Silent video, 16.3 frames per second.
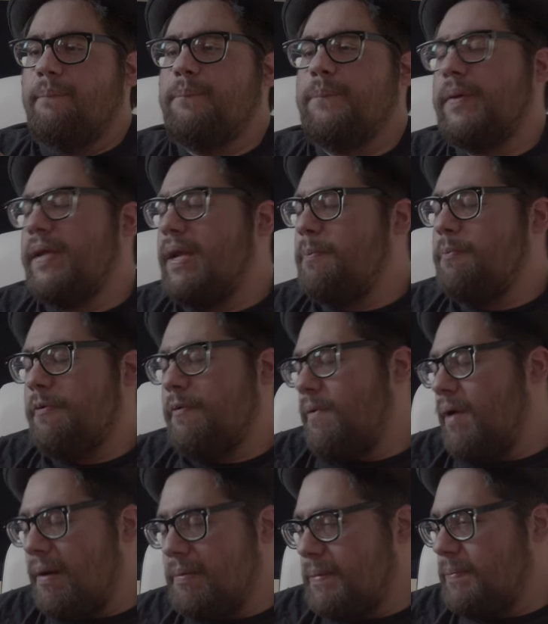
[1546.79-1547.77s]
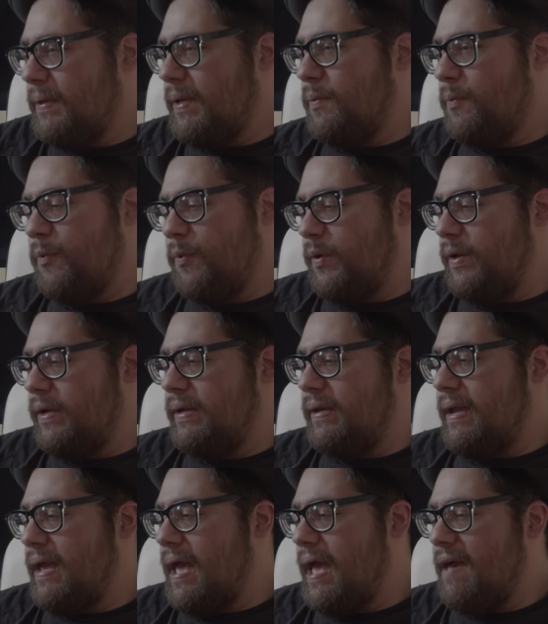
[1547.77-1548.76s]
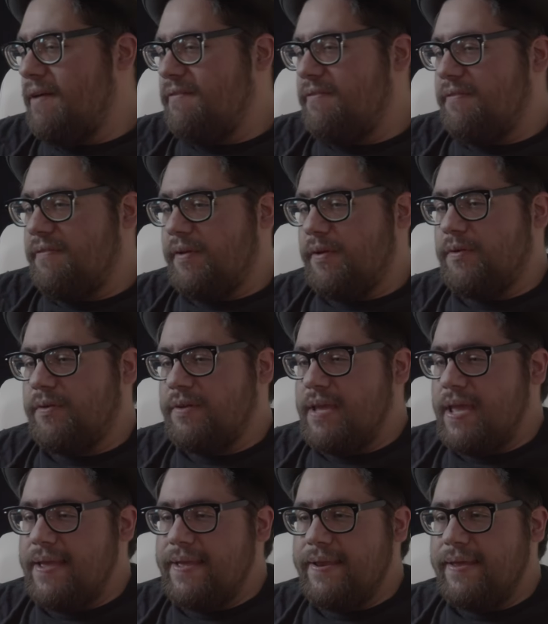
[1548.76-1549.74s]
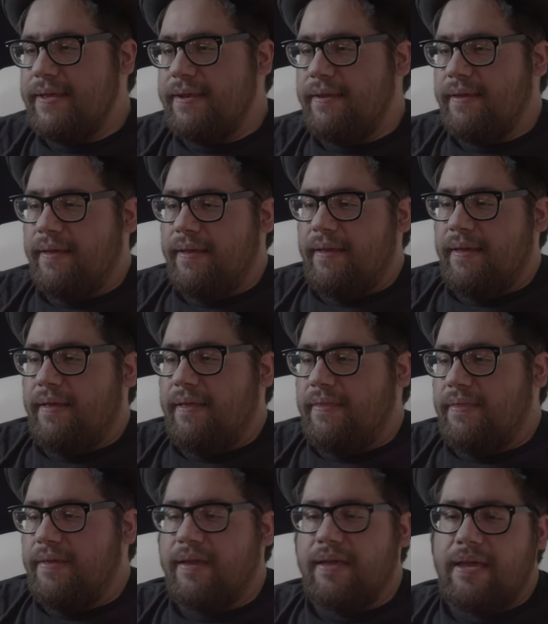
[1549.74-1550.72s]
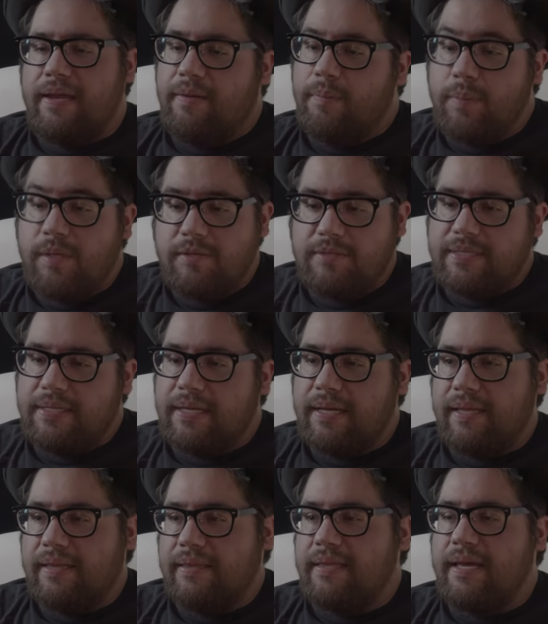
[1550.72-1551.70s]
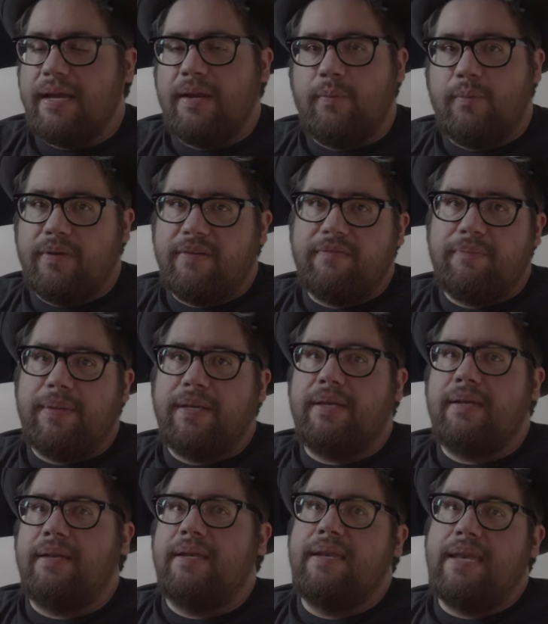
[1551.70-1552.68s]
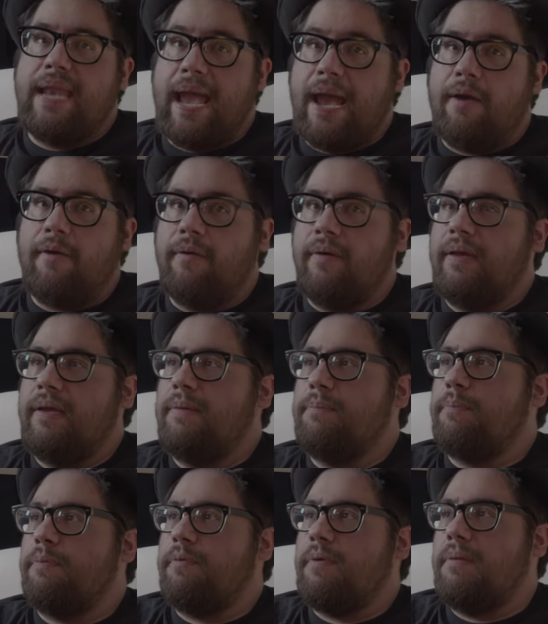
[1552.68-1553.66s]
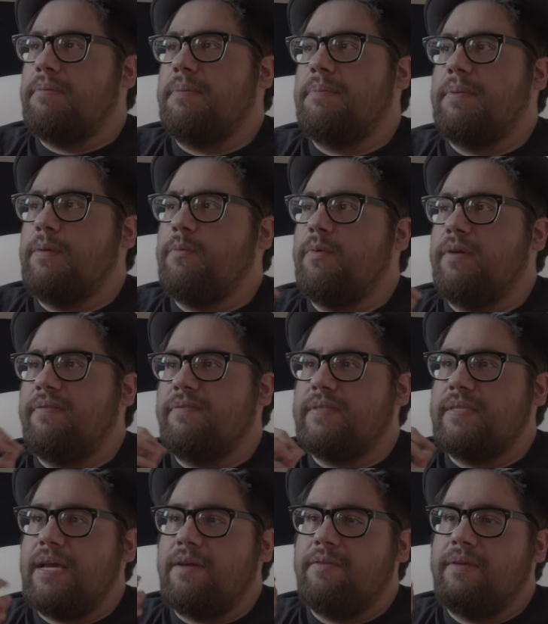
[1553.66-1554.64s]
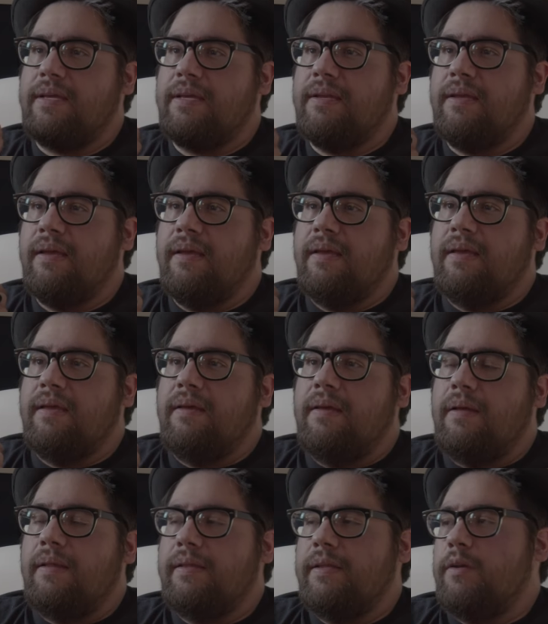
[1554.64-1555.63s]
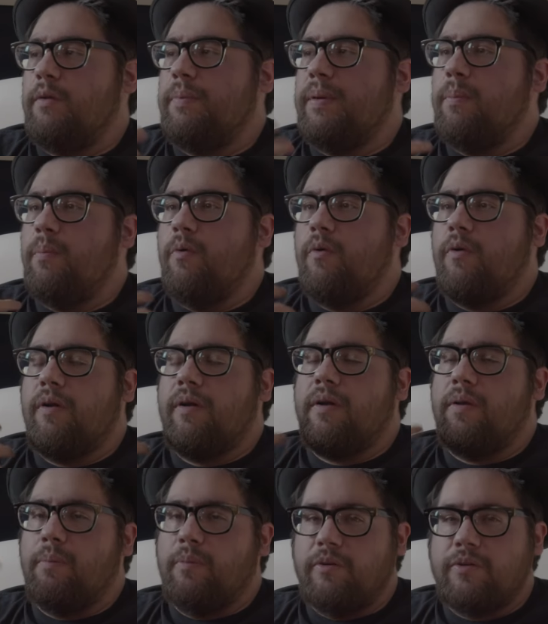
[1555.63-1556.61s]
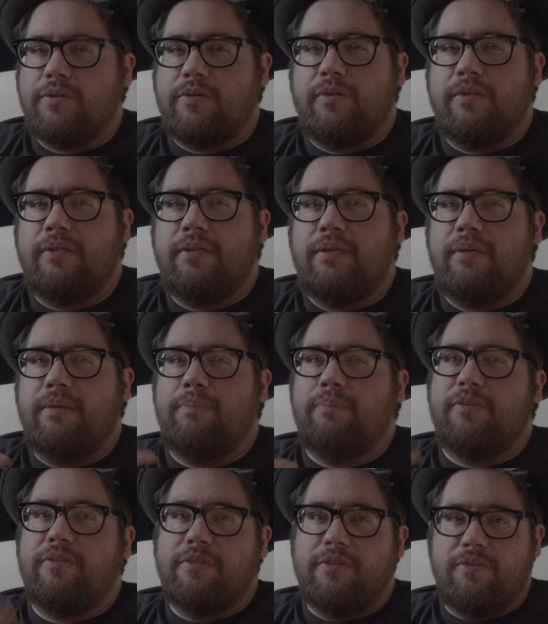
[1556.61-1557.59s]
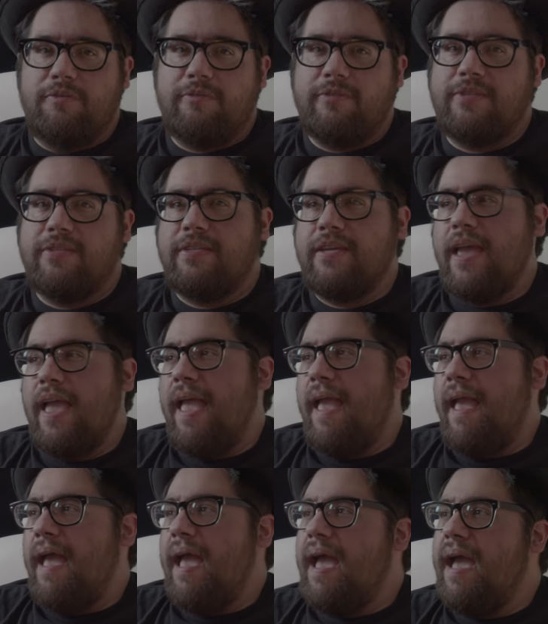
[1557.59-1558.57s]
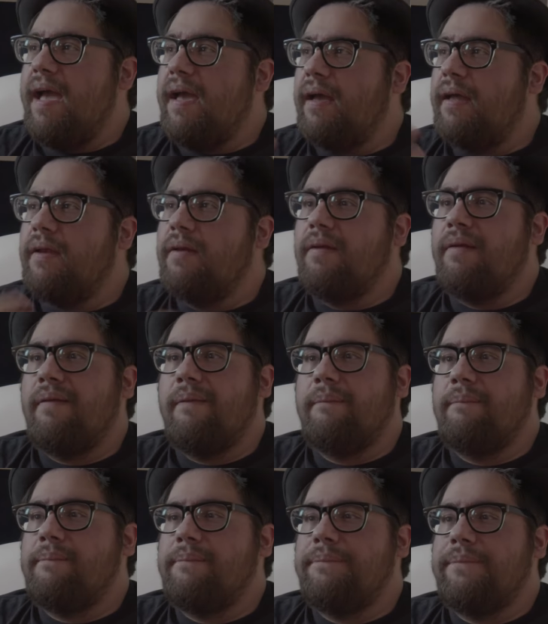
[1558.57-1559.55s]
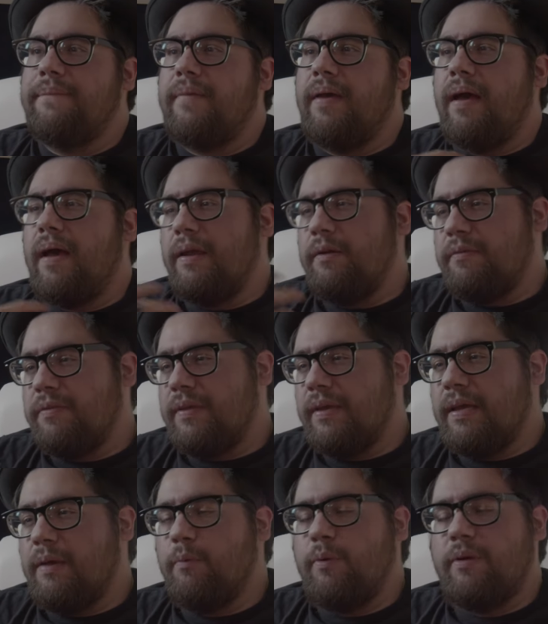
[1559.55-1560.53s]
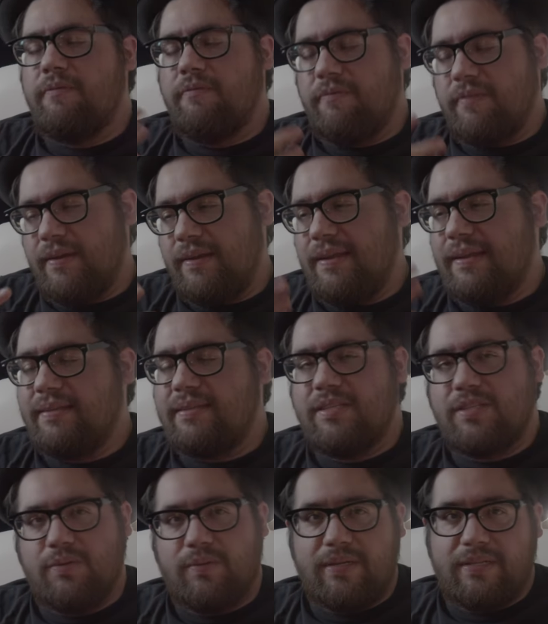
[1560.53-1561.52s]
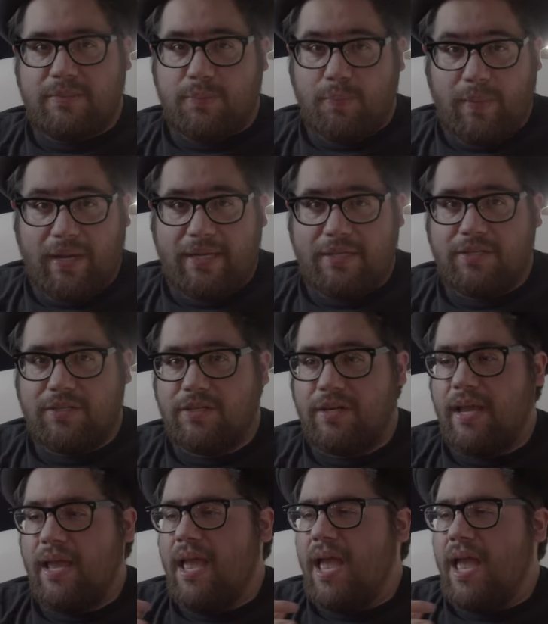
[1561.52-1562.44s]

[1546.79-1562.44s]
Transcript: but I probably wouldn't have created the kind of music that it would have been now. It probably would have sounded a little bit more commercially produced, and I don't think I would have connected to it as much.